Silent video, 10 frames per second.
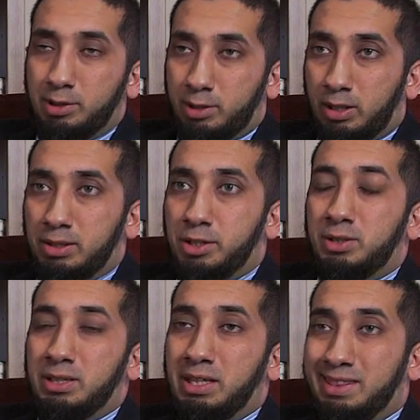There are
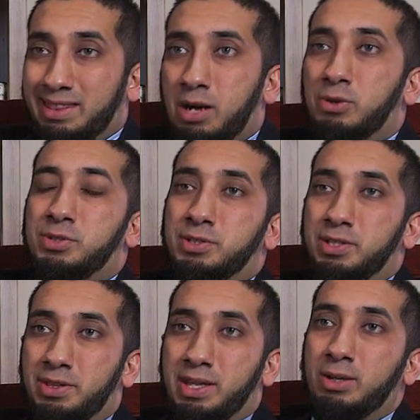literally thousands
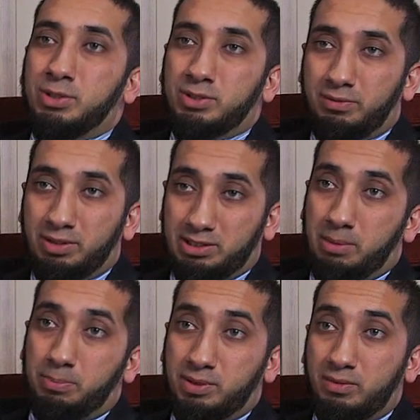and thousands of
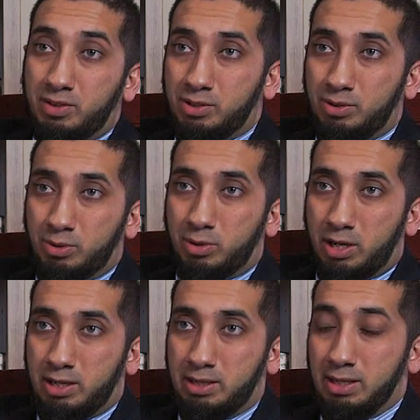examples of this in the
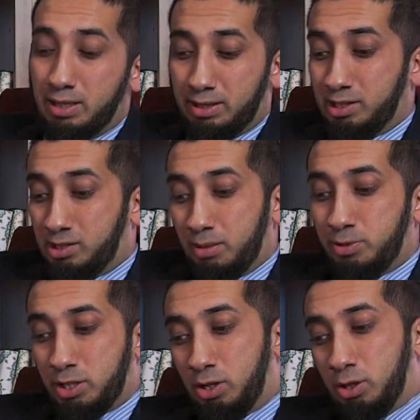Quran. This
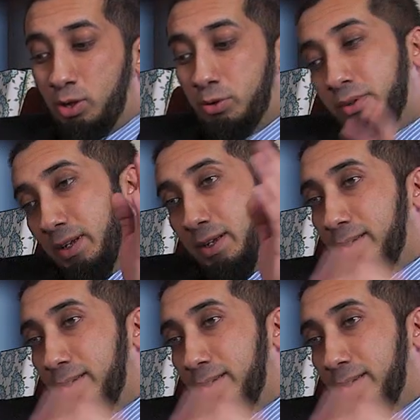subject alone